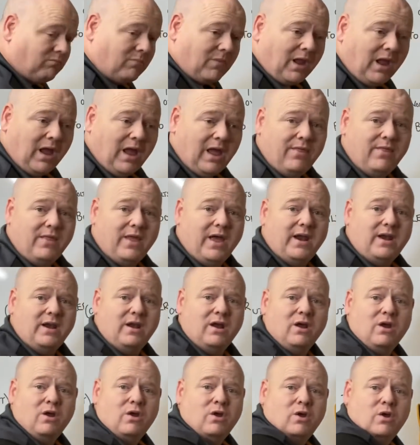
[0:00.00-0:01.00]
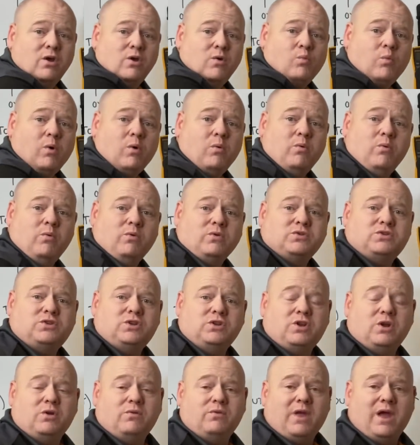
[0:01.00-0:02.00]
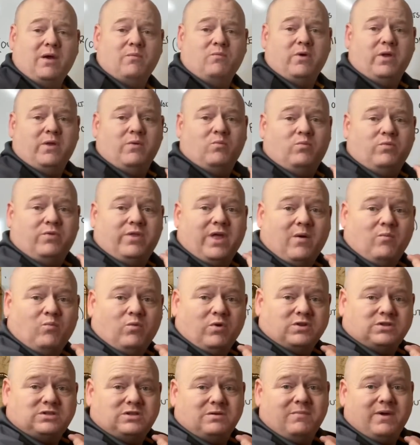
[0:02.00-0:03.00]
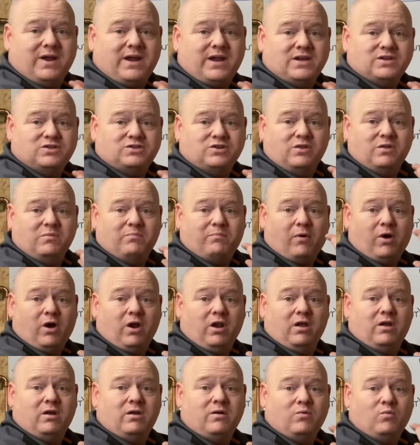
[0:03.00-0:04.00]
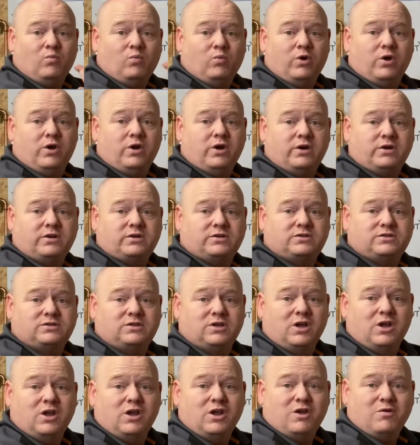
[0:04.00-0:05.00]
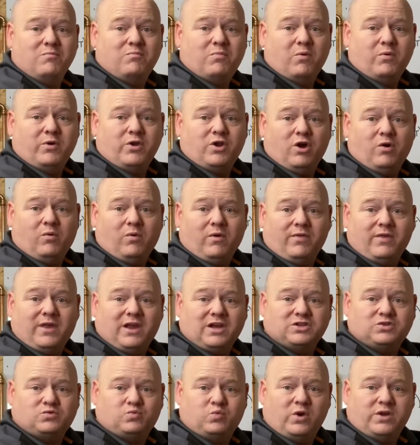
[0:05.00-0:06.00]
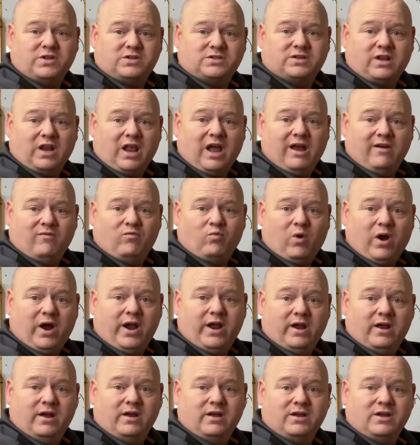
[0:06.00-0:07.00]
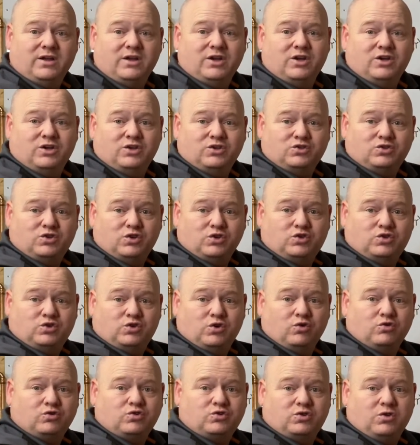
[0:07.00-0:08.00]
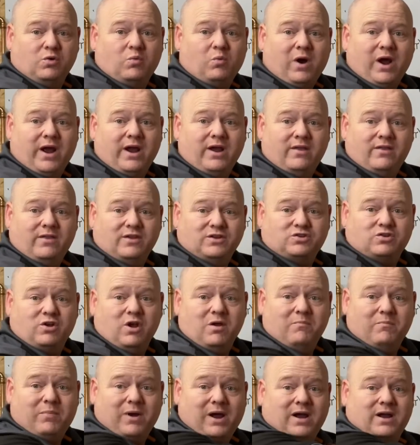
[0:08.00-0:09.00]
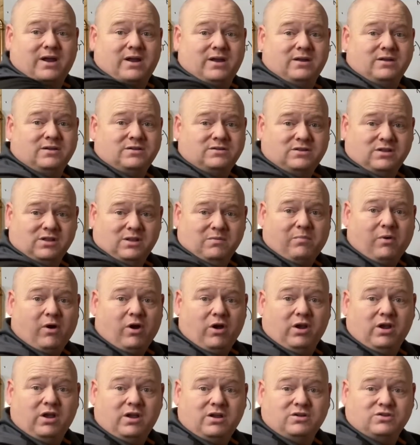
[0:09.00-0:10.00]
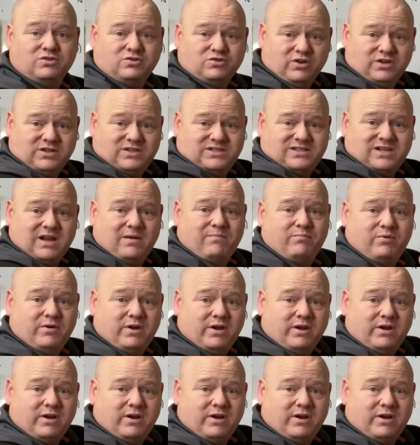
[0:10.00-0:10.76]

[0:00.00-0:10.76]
And then what we want to do then, we then want to make it so the boiler works, but we don't want that switch live wire to touch the wire that's going back to the boiler. So it's separate,